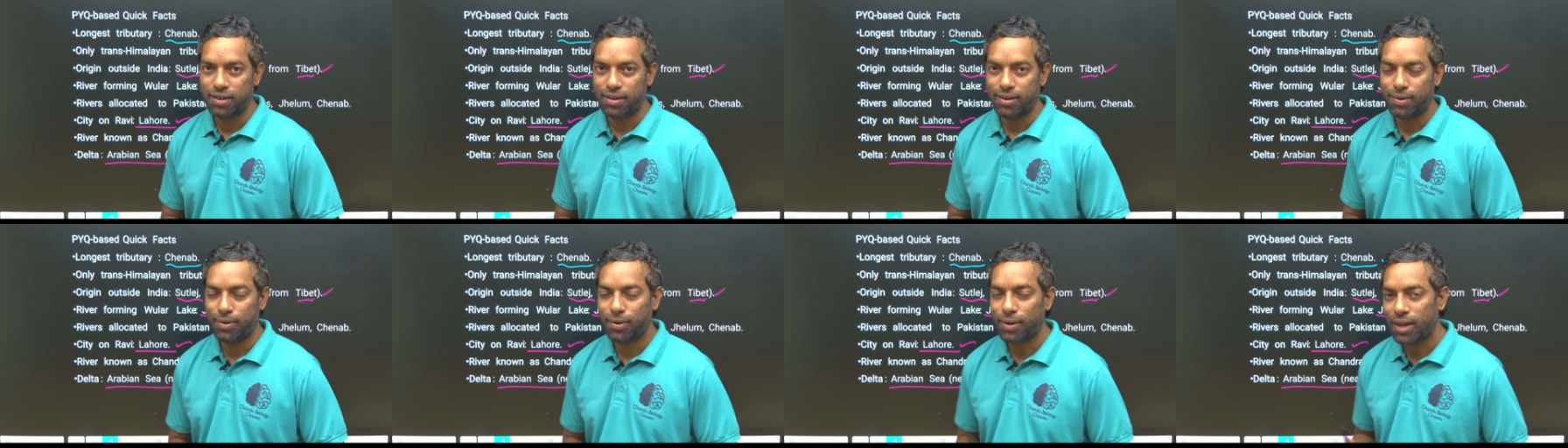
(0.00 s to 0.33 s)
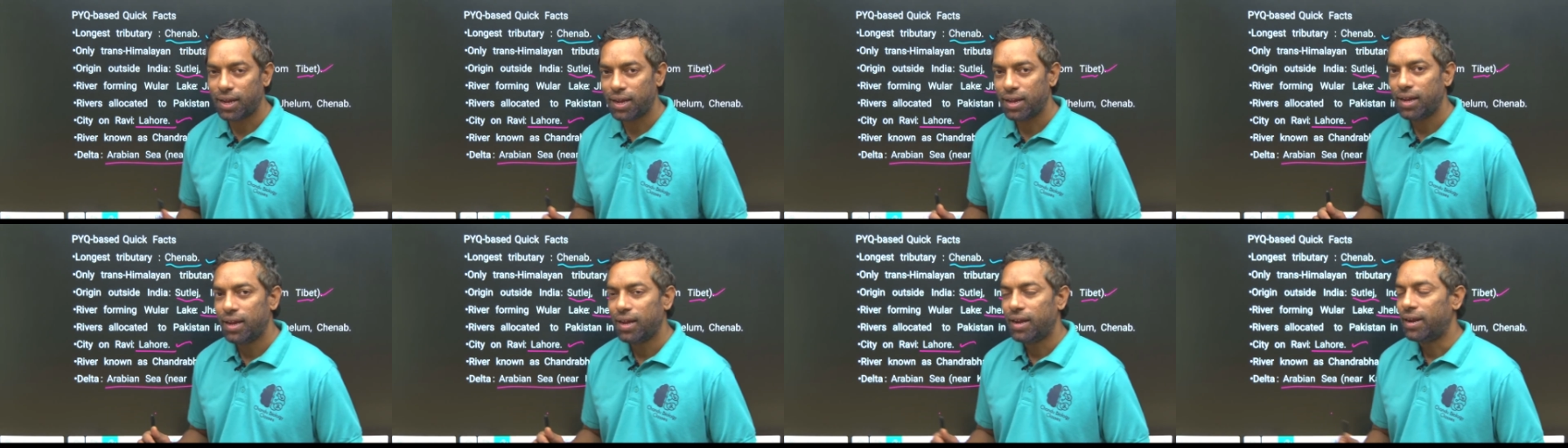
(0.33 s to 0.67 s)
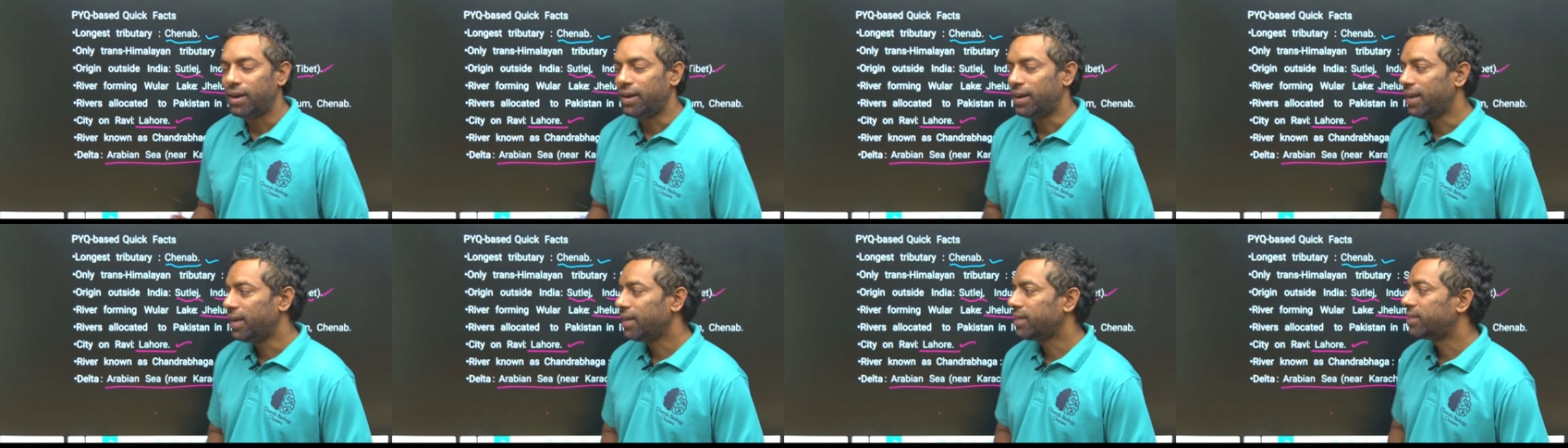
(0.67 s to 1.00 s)
Okay,
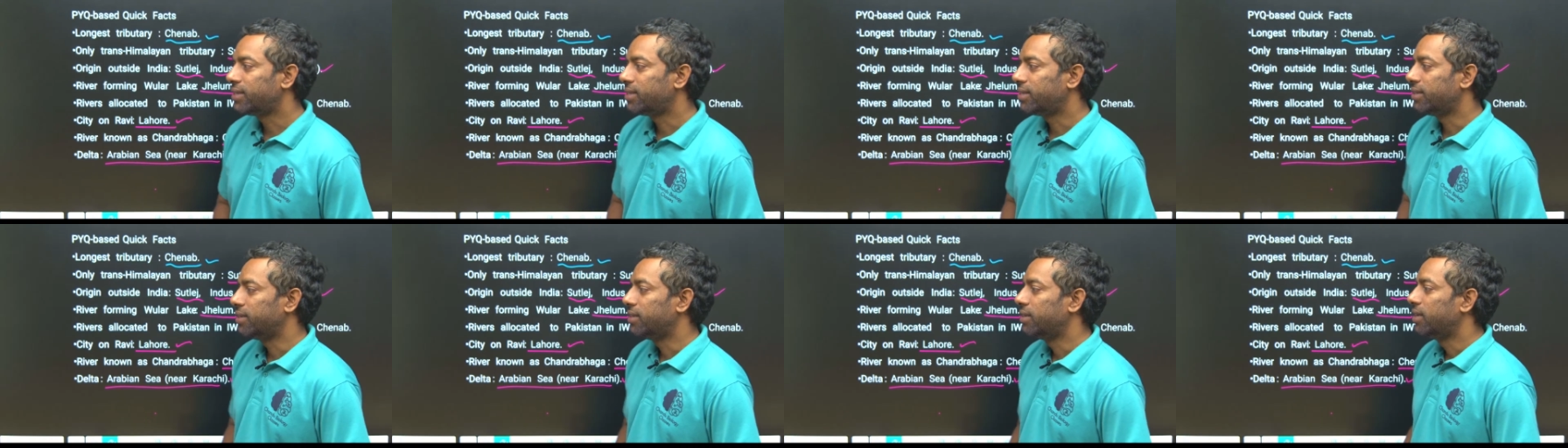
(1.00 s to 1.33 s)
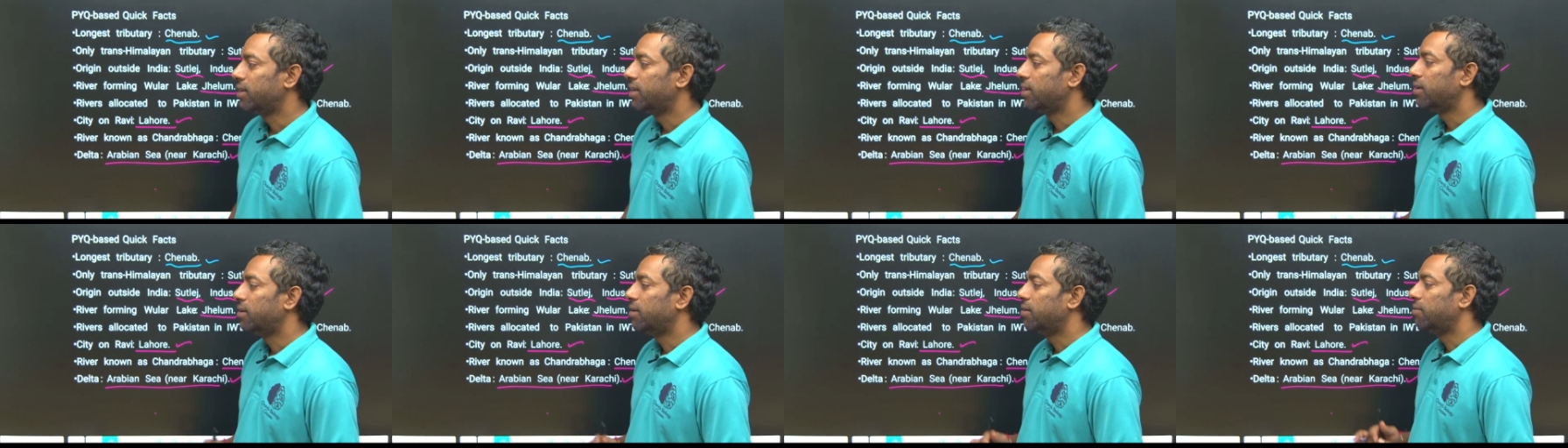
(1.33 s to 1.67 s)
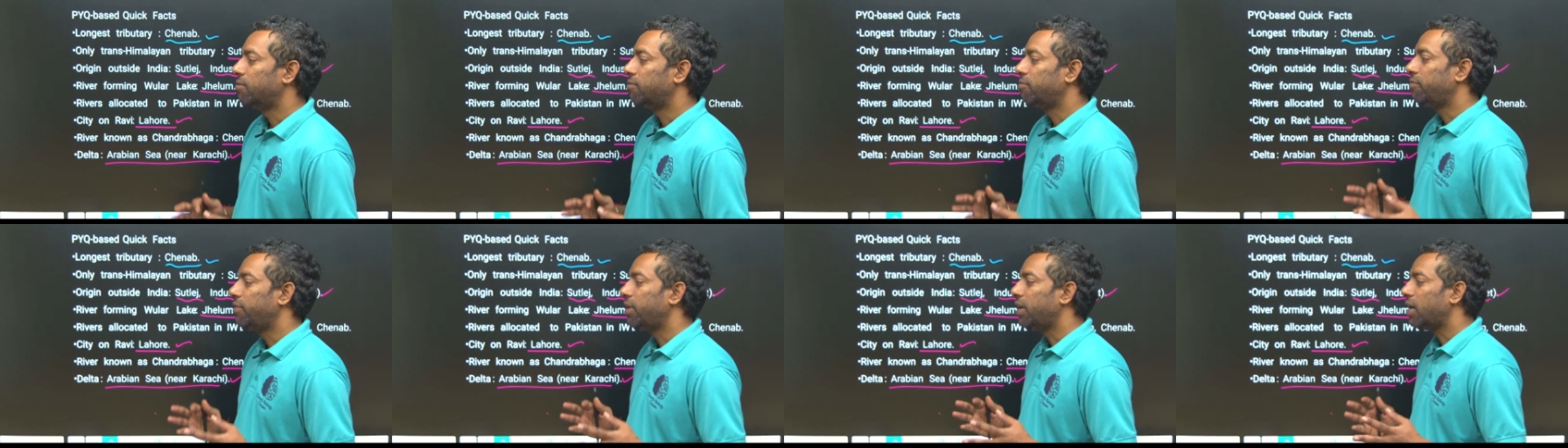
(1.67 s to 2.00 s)
next
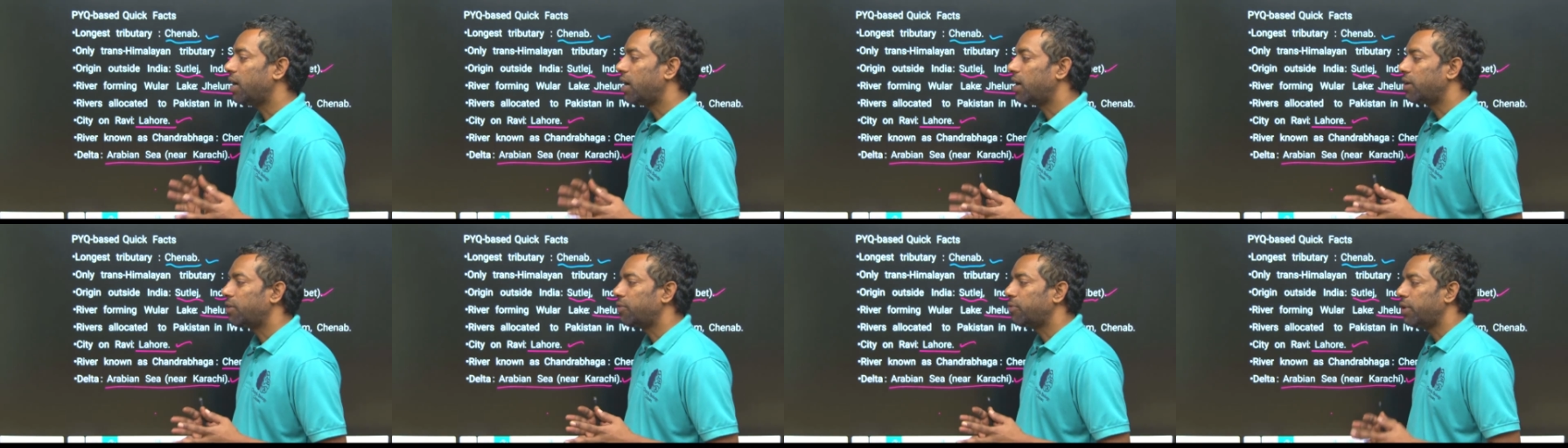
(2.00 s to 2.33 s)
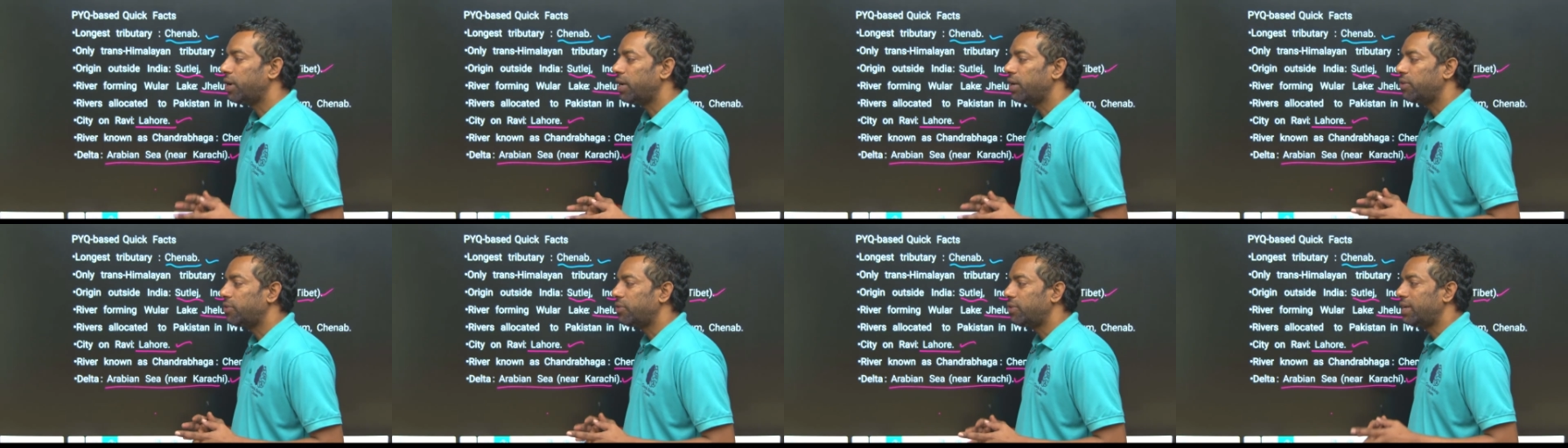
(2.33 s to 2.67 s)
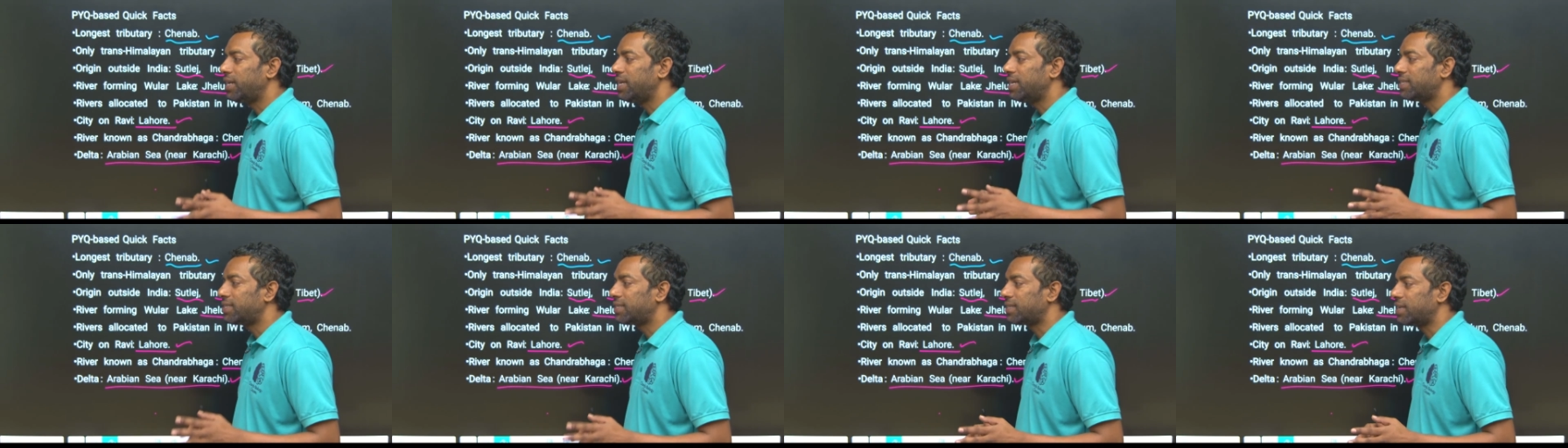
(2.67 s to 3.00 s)
we are going to
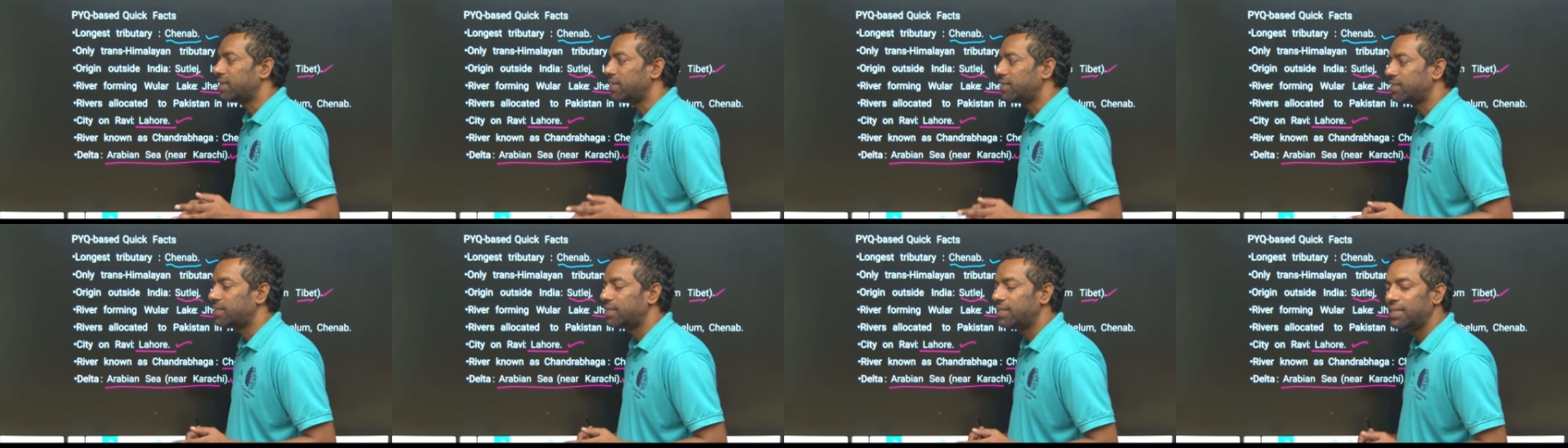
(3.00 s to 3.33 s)
discuss